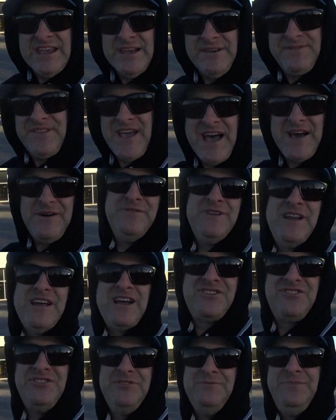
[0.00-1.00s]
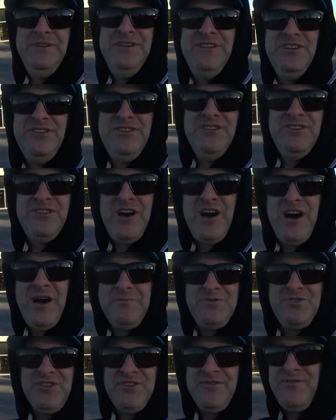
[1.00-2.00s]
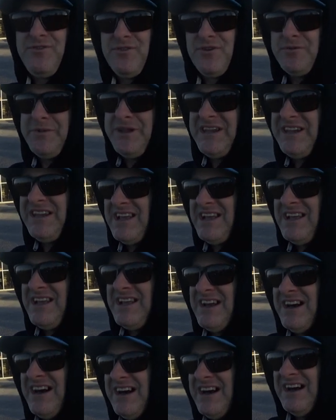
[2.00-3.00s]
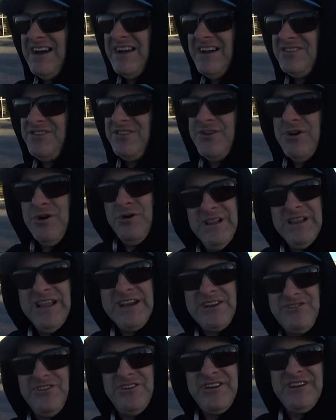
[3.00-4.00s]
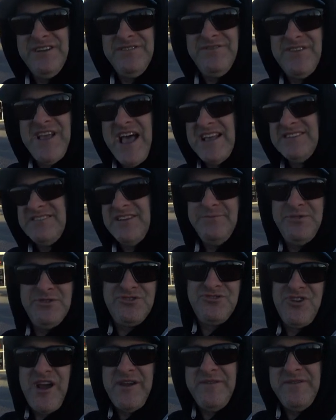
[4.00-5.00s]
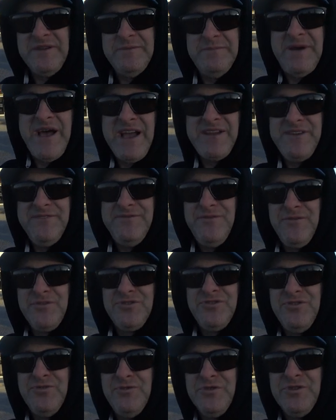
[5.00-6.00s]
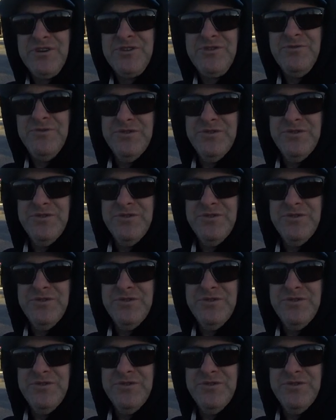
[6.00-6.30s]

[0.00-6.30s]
if that would actually be a good option for me to go electric, as I'm just driving it back and forth to work.